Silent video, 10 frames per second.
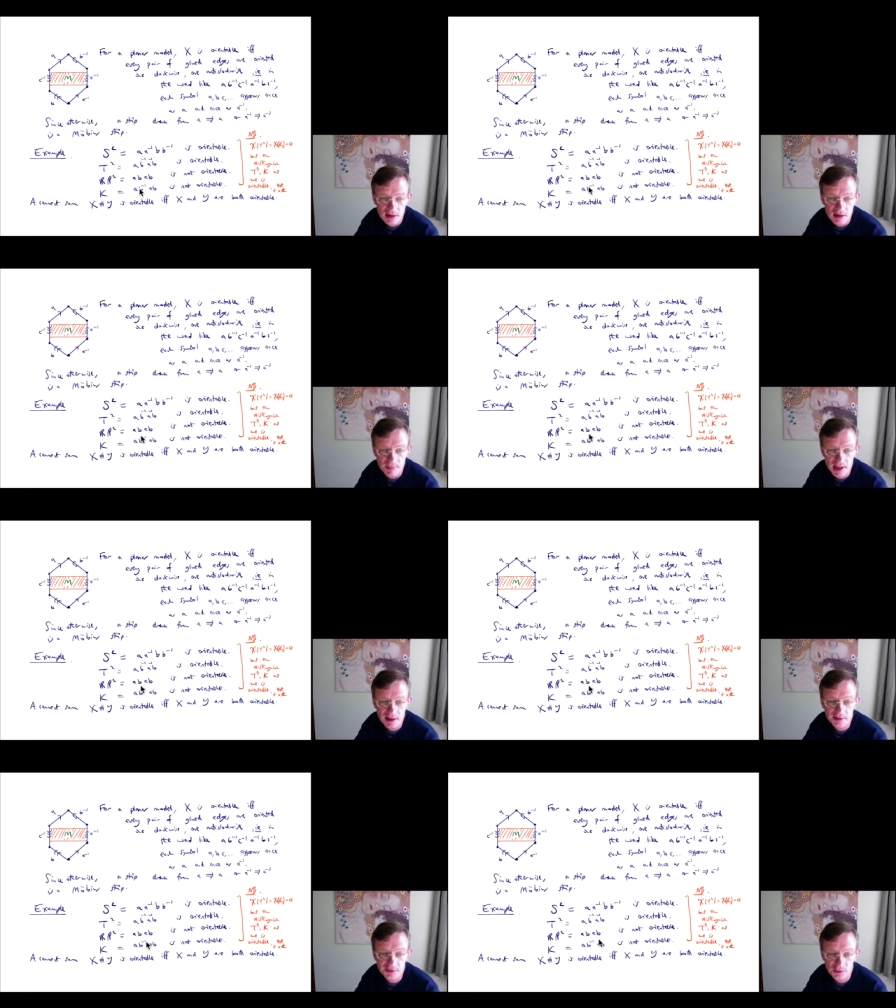The
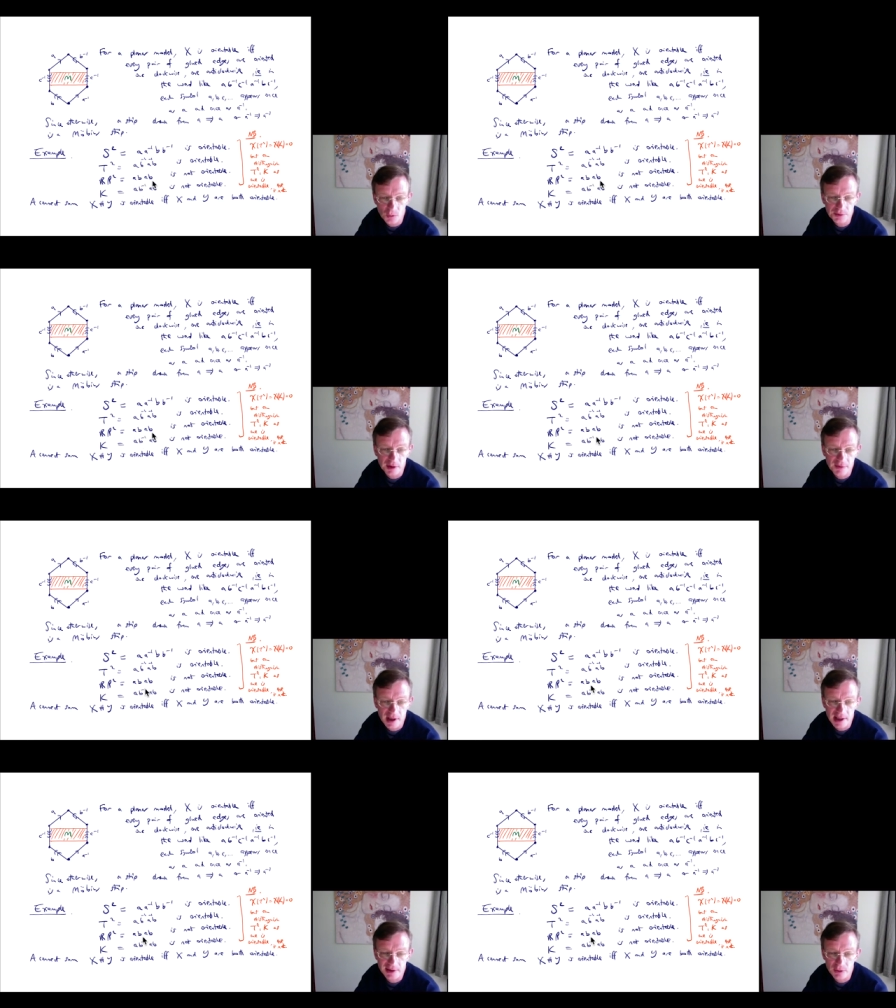B's also
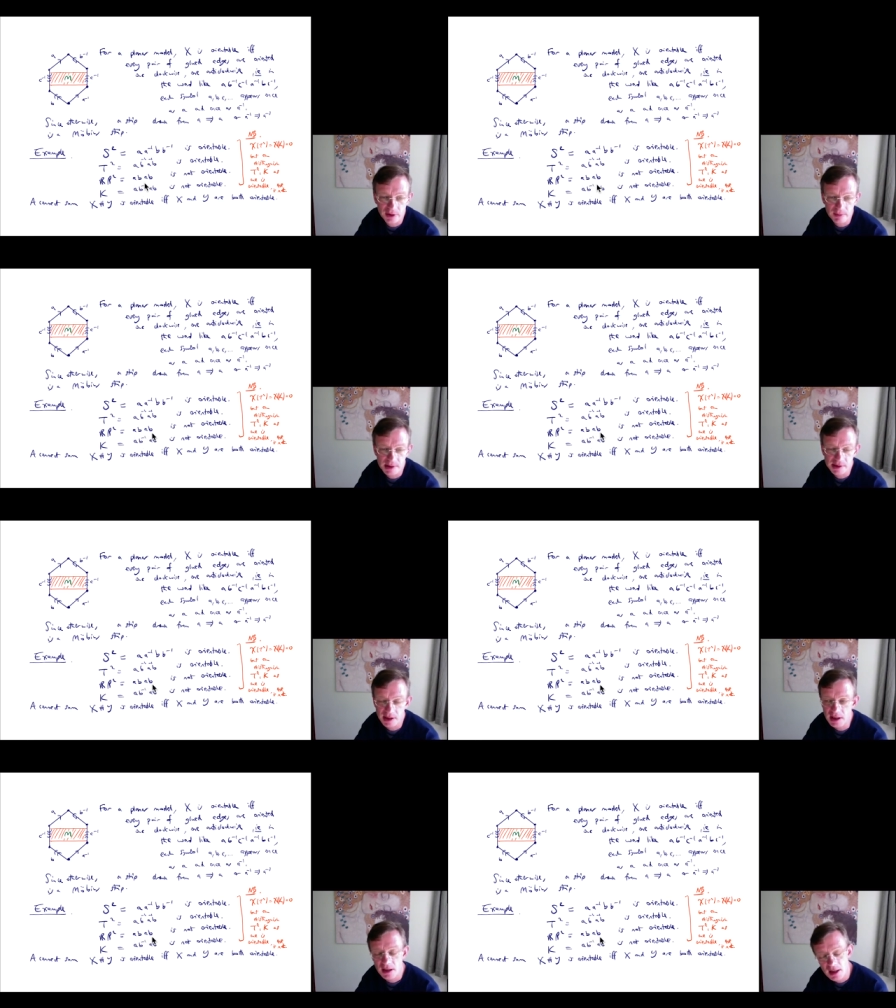violate
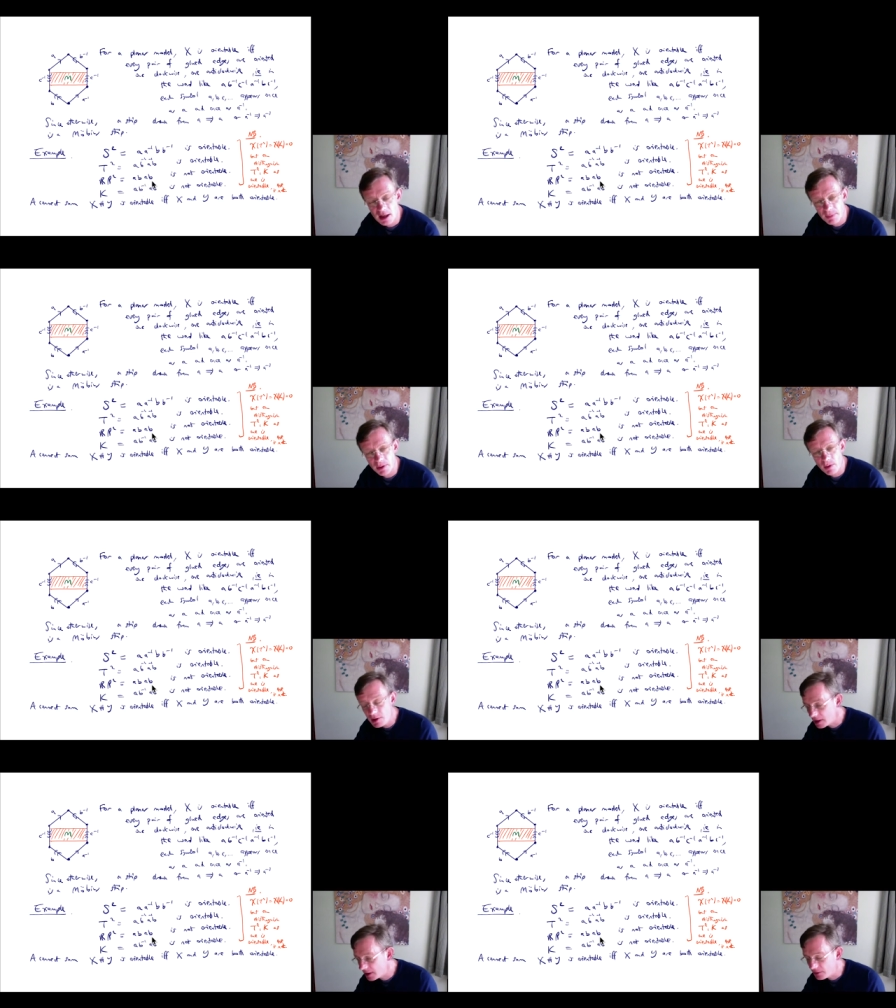orientability, but you
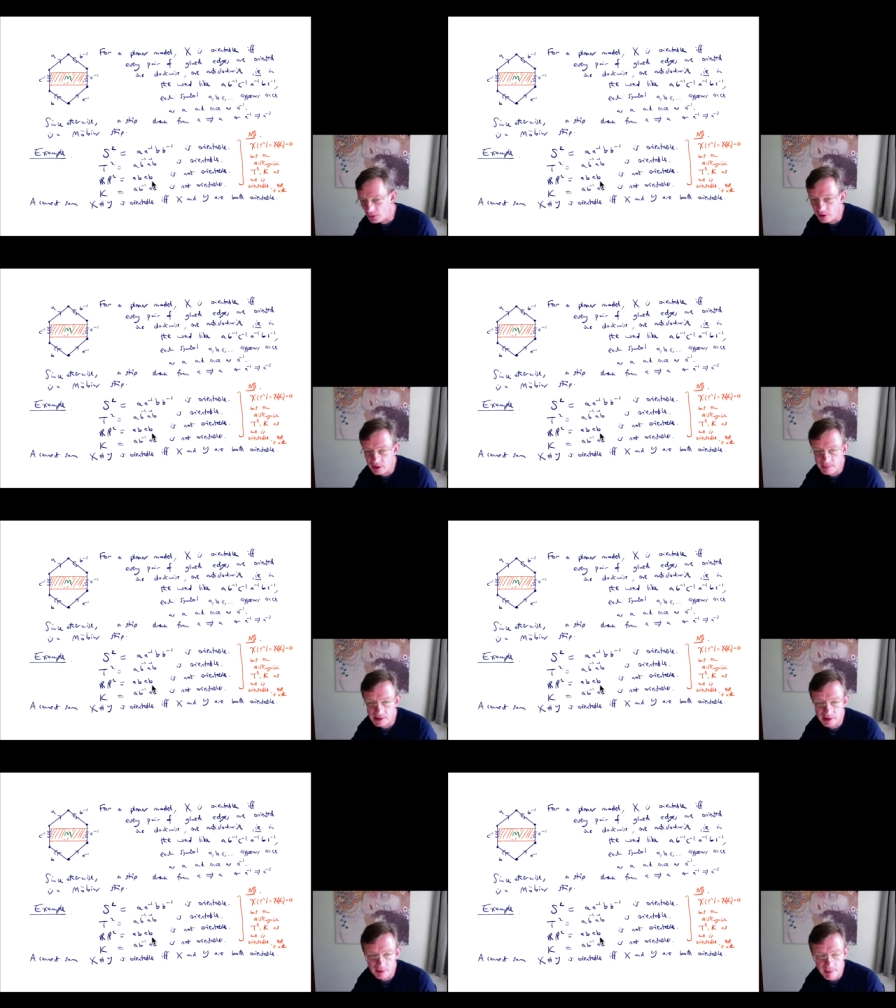only need
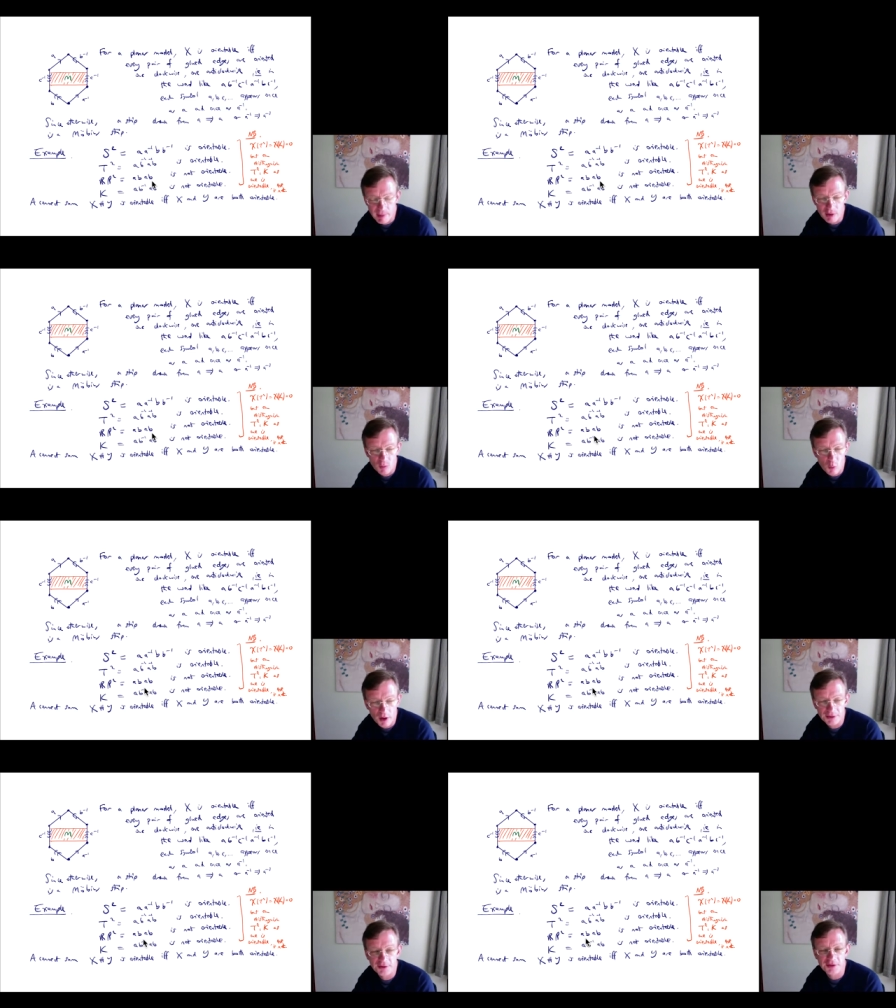orientability to be broken
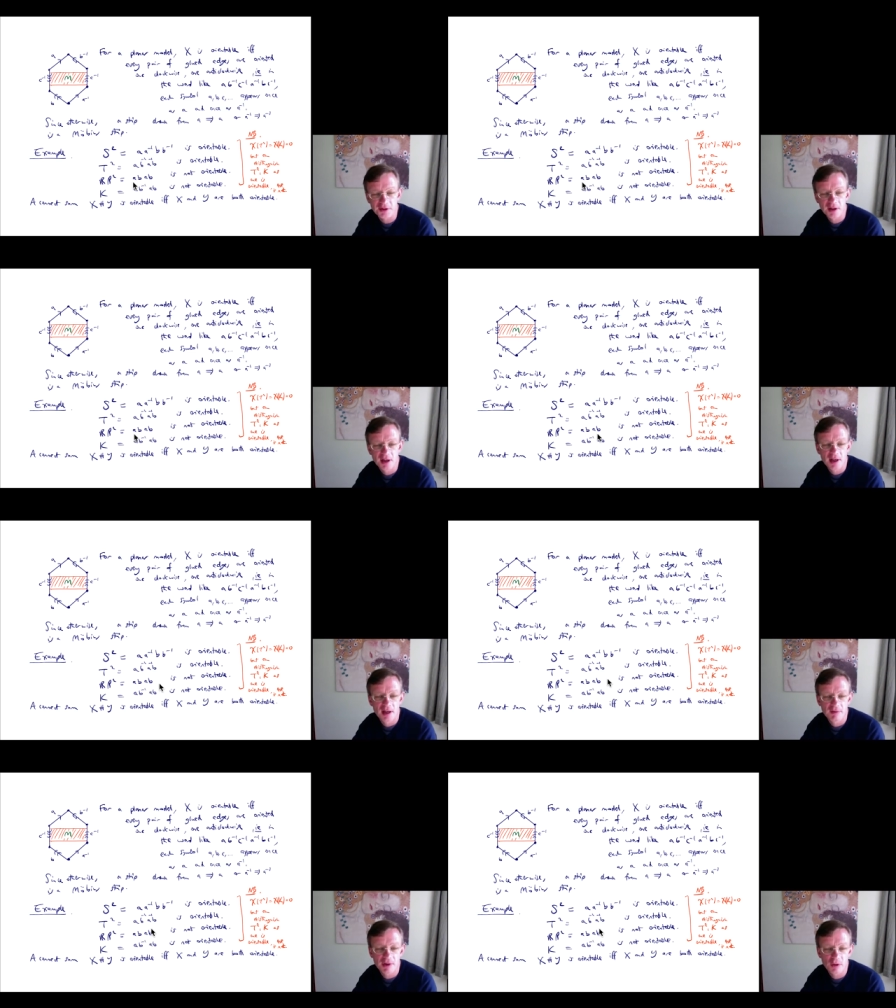once
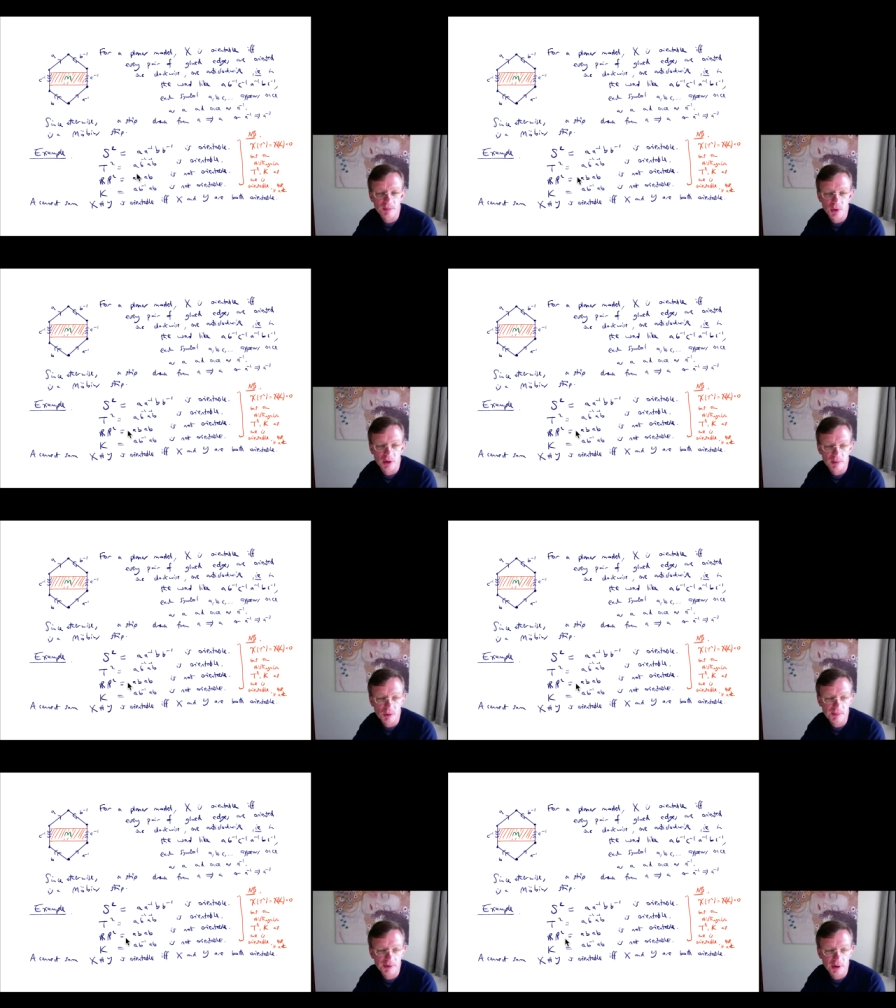for it not to be
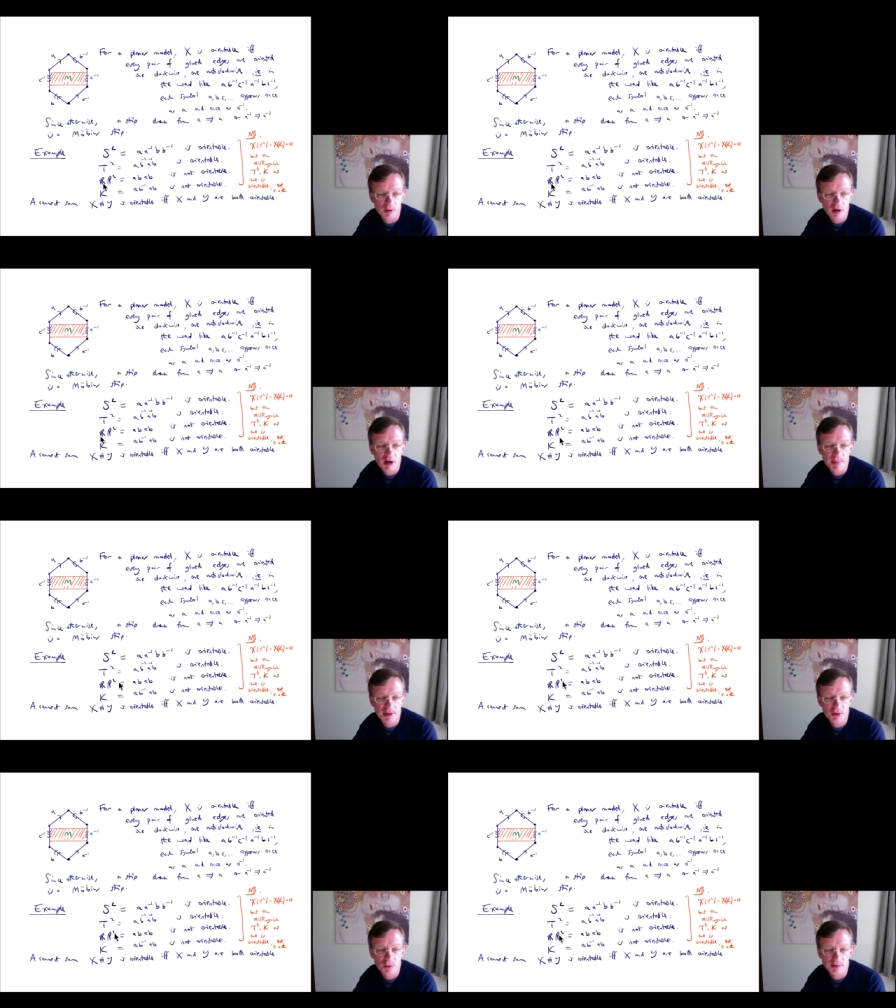orientable. So R P
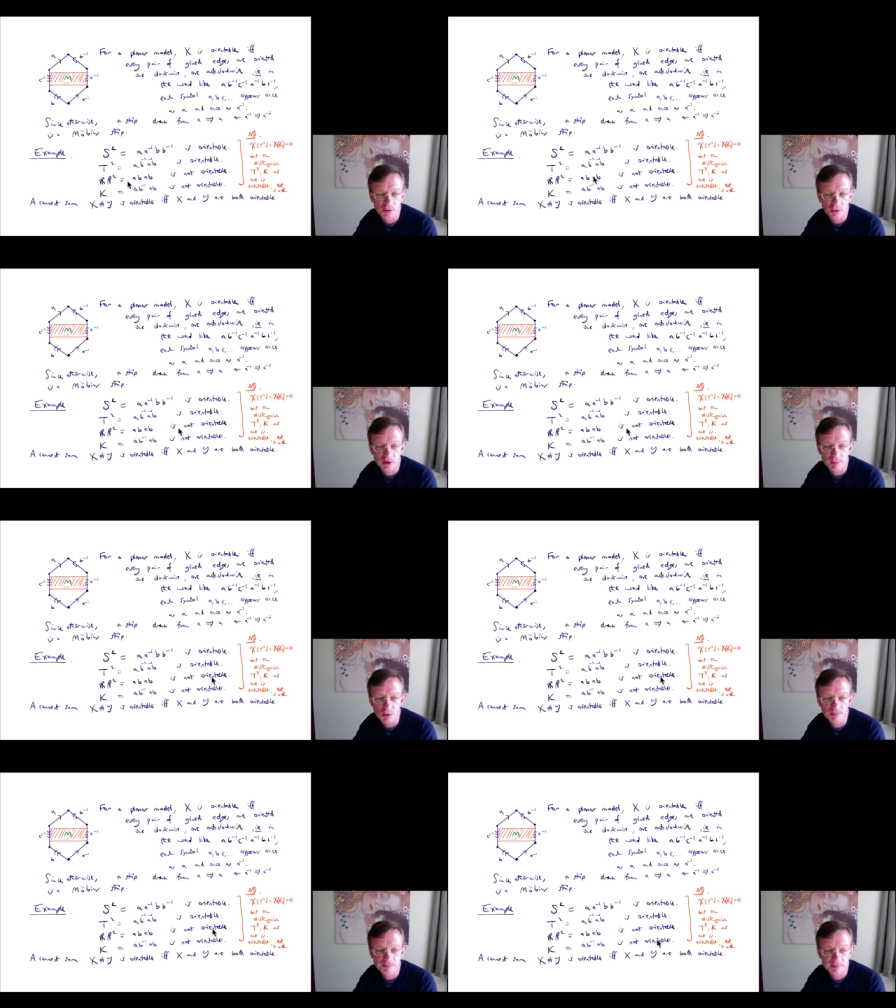two is not orientable.